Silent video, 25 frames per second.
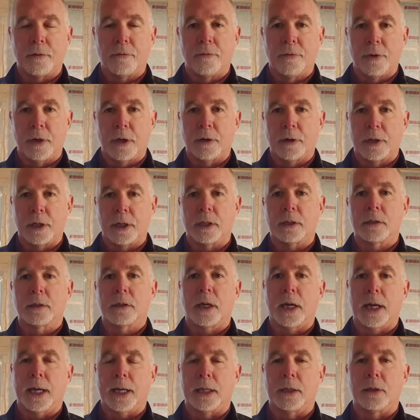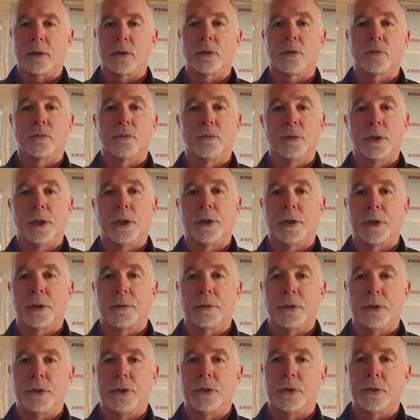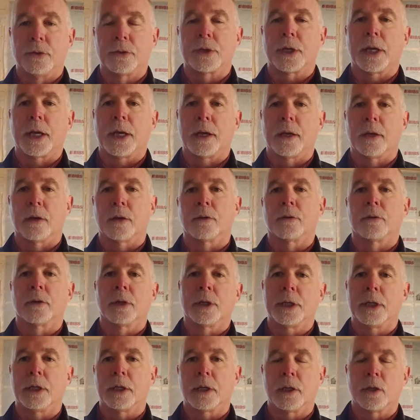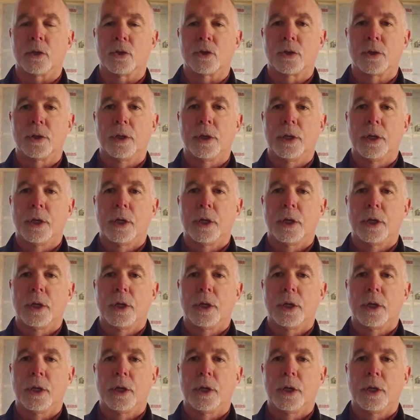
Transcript: very tight, to really reduce air leakage.